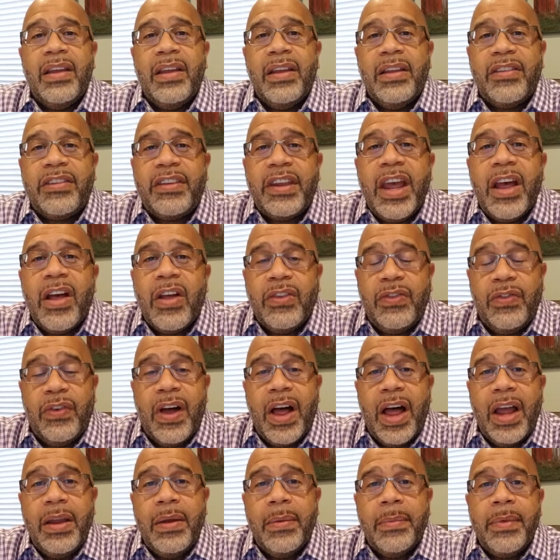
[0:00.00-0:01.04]
sales
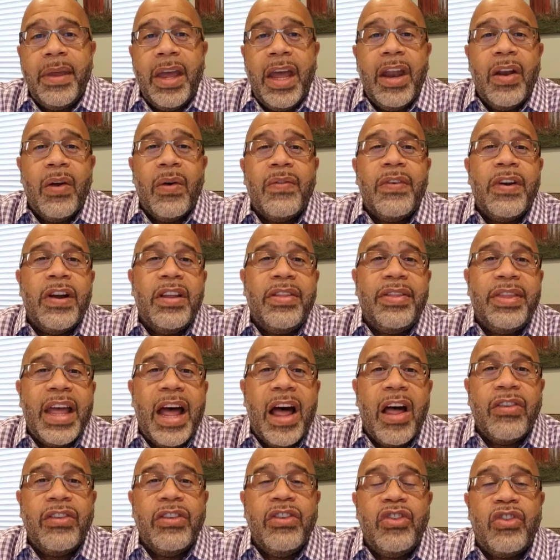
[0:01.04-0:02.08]
volume and over
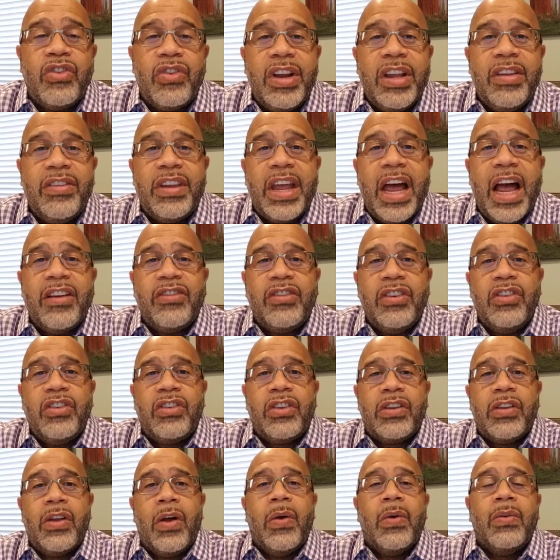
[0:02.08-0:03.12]
1,000 transactions
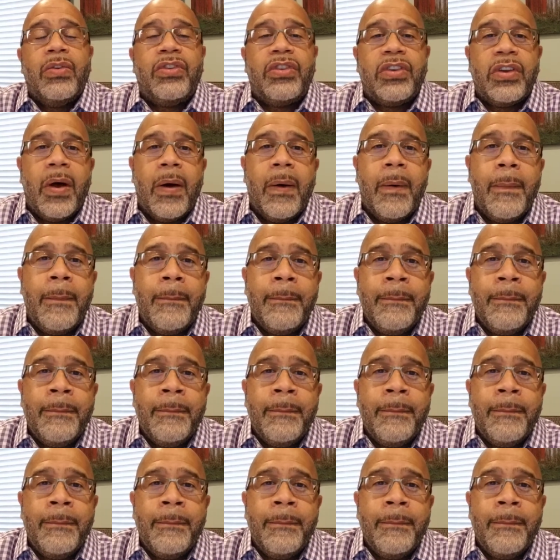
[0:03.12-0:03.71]
closed. So